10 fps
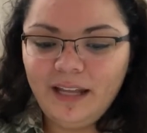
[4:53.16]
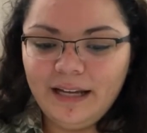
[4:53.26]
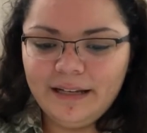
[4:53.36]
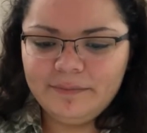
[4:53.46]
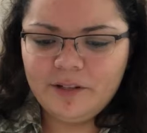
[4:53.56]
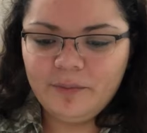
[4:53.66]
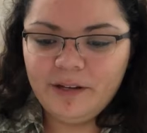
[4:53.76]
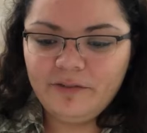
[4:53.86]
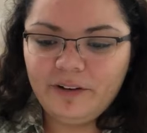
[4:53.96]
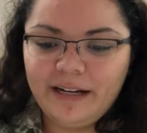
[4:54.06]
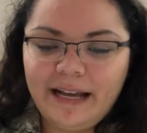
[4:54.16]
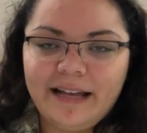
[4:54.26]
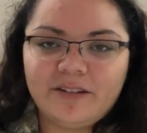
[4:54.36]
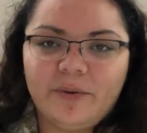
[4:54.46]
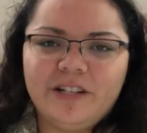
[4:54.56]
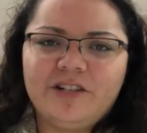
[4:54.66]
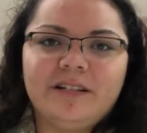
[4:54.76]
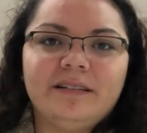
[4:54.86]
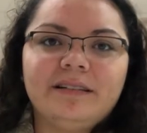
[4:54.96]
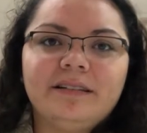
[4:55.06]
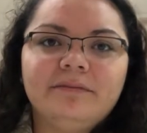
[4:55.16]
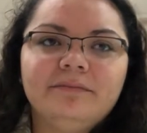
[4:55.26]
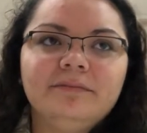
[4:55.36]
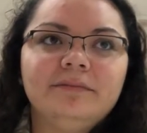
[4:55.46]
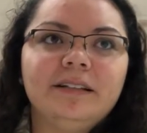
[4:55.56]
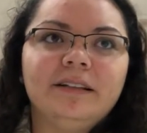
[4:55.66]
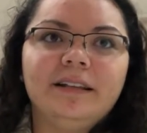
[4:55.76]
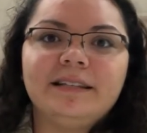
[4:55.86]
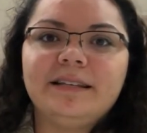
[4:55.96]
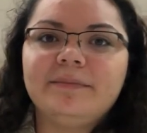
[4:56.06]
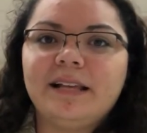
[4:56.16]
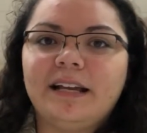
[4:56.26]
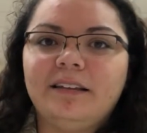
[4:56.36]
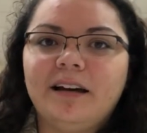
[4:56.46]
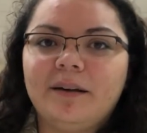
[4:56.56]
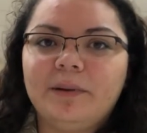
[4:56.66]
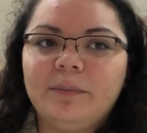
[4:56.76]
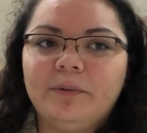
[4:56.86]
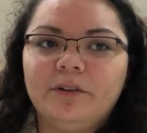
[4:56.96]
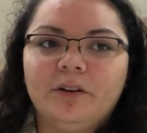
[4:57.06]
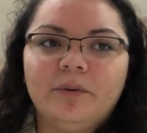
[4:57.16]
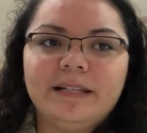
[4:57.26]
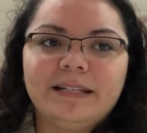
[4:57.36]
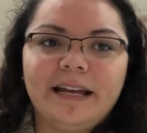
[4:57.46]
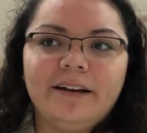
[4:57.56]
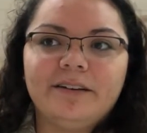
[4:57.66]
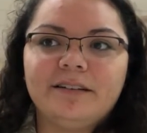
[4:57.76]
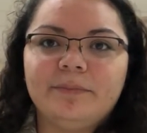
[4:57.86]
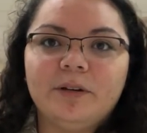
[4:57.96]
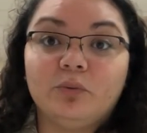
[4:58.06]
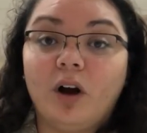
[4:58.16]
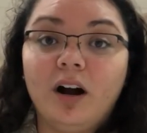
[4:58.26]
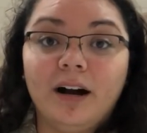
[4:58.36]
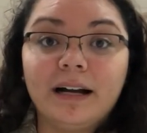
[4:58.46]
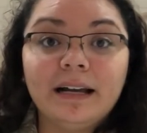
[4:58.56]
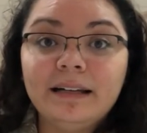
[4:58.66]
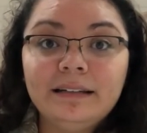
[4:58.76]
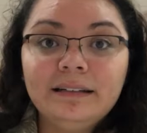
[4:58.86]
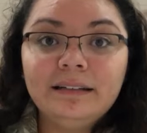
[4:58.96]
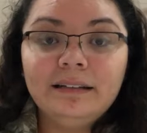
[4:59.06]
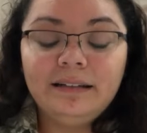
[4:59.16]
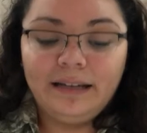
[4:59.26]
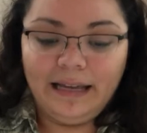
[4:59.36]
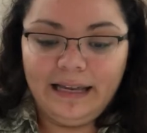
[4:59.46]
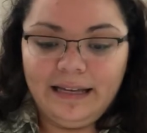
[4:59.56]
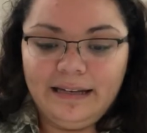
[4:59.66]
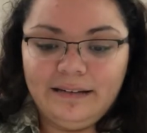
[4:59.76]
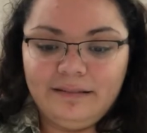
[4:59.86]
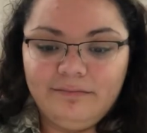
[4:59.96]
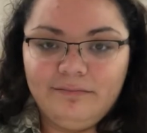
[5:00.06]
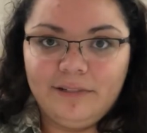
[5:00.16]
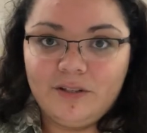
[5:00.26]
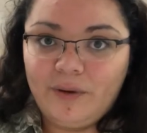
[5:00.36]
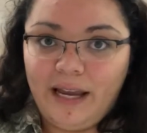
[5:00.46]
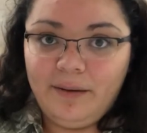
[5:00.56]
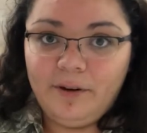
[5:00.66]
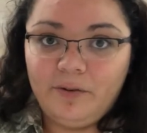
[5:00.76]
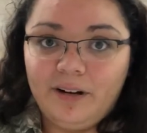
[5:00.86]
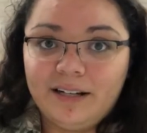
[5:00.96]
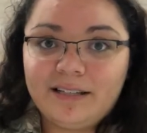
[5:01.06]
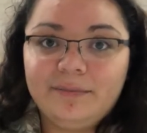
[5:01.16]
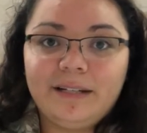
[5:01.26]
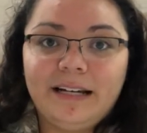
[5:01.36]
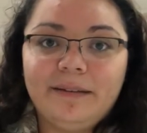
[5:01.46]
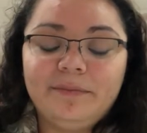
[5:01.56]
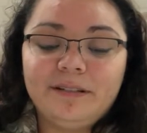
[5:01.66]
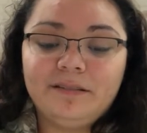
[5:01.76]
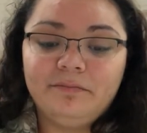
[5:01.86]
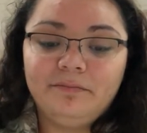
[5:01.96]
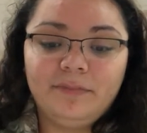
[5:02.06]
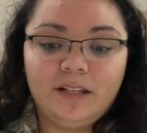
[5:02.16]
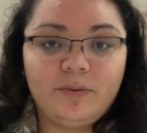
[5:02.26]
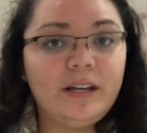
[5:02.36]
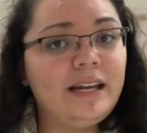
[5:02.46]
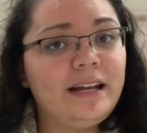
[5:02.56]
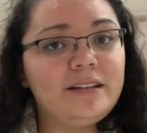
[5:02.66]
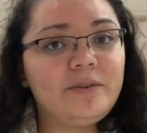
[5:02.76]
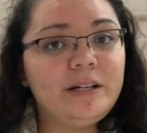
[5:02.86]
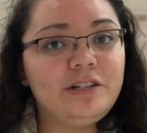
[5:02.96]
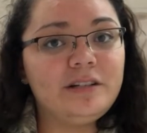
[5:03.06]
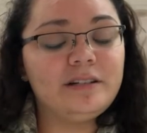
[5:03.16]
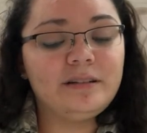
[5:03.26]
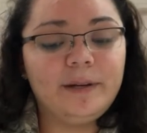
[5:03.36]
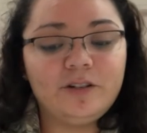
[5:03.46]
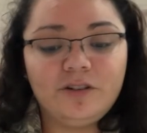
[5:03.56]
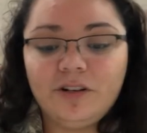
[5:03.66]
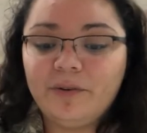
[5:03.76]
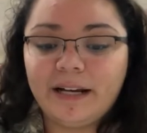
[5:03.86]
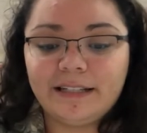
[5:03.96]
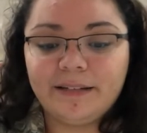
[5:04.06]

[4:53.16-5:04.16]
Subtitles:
Don't be afraid to ask questions. It seems like a lot of people are always scared to be wrong. And It's okay to be wrong sometimes. That's why you got to ask questions to make sure you correct